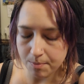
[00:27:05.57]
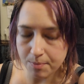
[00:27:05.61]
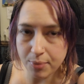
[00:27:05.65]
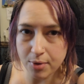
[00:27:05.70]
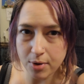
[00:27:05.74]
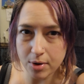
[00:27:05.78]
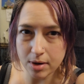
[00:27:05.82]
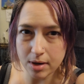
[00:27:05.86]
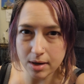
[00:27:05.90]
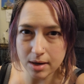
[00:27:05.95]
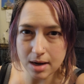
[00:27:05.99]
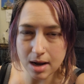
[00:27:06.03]

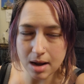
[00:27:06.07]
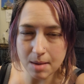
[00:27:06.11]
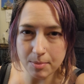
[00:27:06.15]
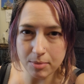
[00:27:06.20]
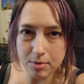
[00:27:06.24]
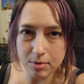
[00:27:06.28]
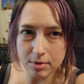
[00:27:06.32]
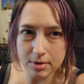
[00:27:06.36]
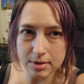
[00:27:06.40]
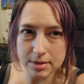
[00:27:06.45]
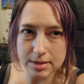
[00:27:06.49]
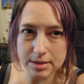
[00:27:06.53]
put a
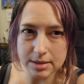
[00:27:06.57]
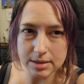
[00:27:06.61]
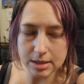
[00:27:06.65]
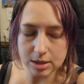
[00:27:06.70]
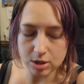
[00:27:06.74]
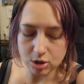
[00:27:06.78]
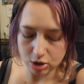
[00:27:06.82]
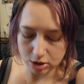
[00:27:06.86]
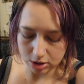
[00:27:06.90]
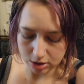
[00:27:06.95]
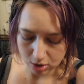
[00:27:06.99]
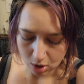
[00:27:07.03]
couple of
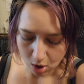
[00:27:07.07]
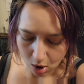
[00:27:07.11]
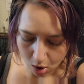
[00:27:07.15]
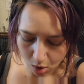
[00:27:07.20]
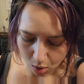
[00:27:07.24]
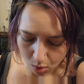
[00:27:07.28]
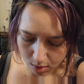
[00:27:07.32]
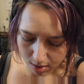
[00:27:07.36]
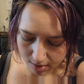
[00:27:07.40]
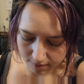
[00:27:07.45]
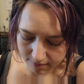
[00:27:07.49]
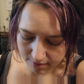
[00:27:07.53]
stitches,
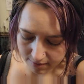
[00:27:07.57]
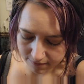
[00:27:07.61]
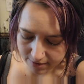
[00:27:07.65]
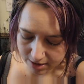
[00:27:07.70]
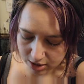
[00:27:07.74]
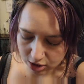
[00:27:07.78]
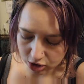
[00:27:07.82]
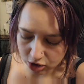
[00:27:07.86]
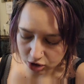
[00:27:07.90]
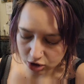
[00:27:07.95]
or even if